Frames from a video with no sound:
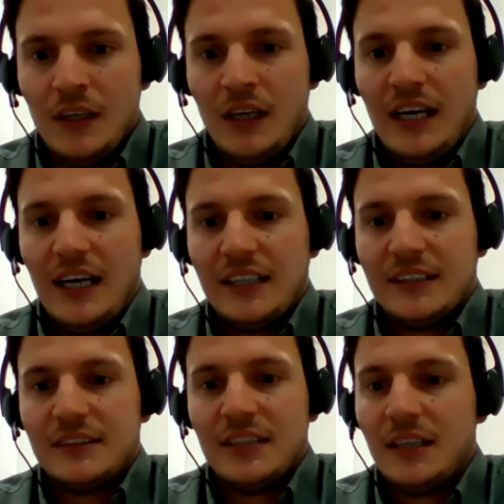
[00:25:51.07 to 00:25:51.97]
and
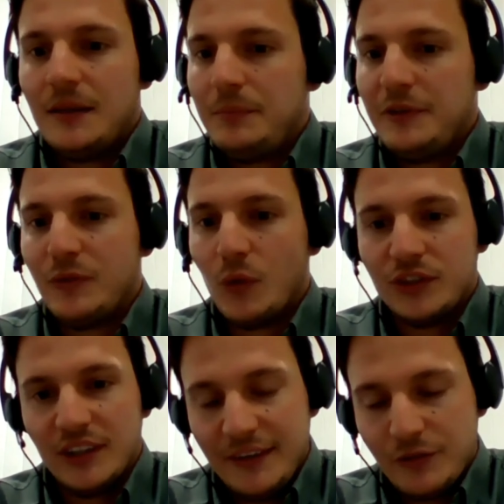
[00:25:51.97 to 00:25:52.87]
before
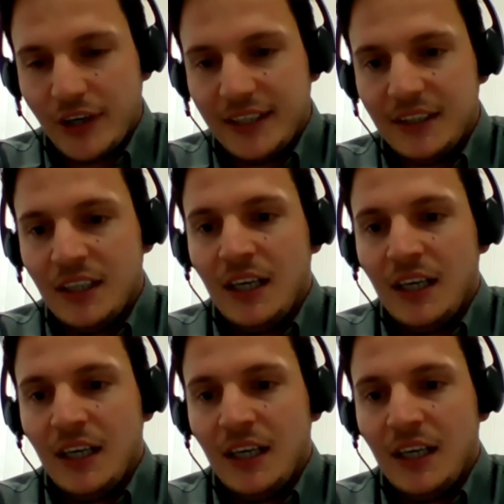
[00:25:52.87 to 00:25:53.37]
delivering,